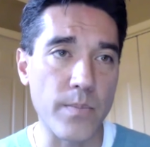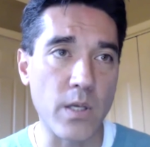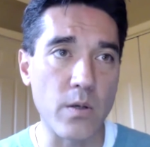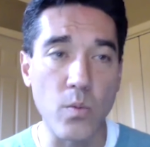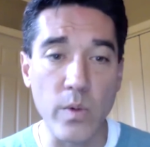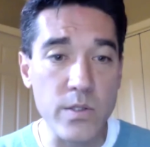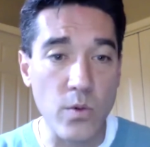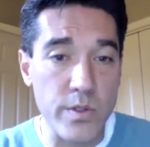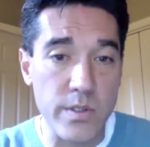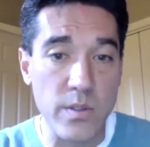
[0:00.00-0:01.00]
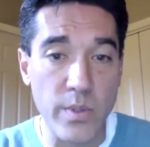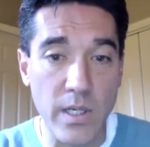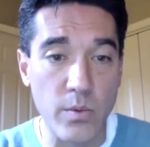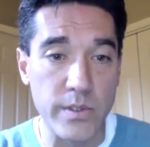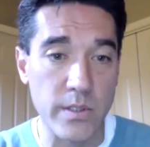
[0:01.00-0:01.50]
resources to be
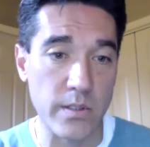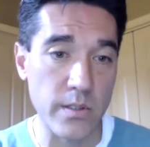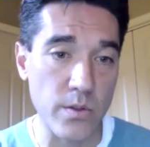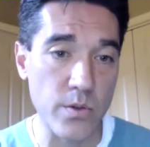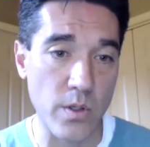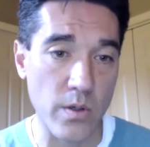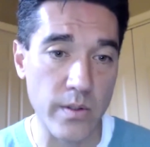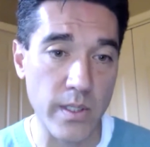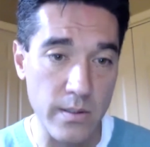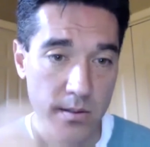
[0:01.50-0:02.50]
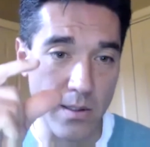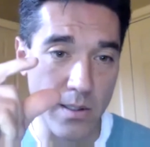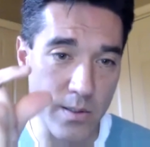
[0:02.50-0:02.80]
able to do certain things.